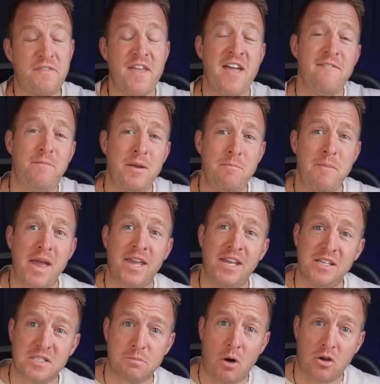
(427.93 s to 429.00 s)
But they've been
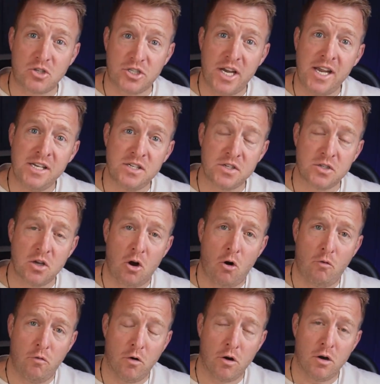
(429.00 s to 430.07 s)
making small changes
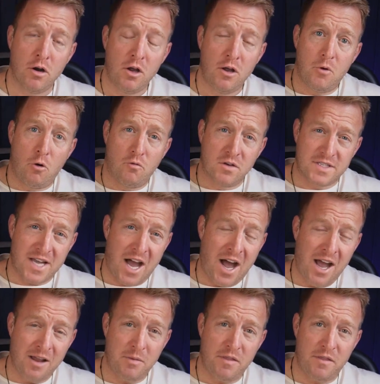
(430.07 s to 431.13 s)
over
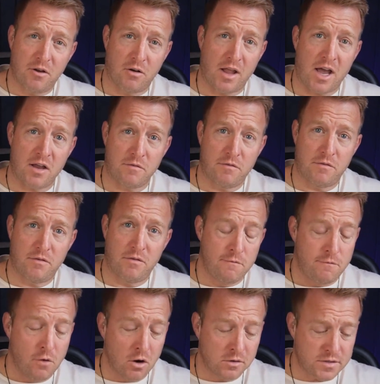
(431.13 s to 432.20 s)
time in their life
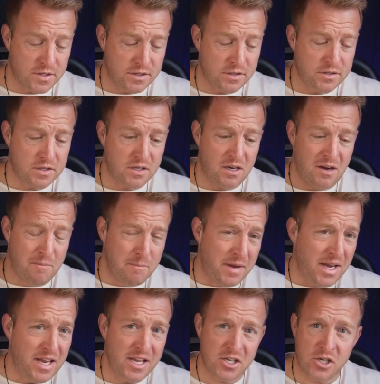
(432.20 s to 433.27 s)
versus
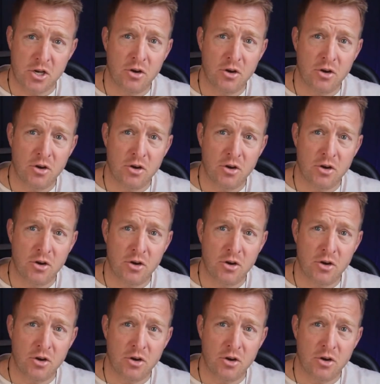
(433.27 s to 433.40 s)
immediate.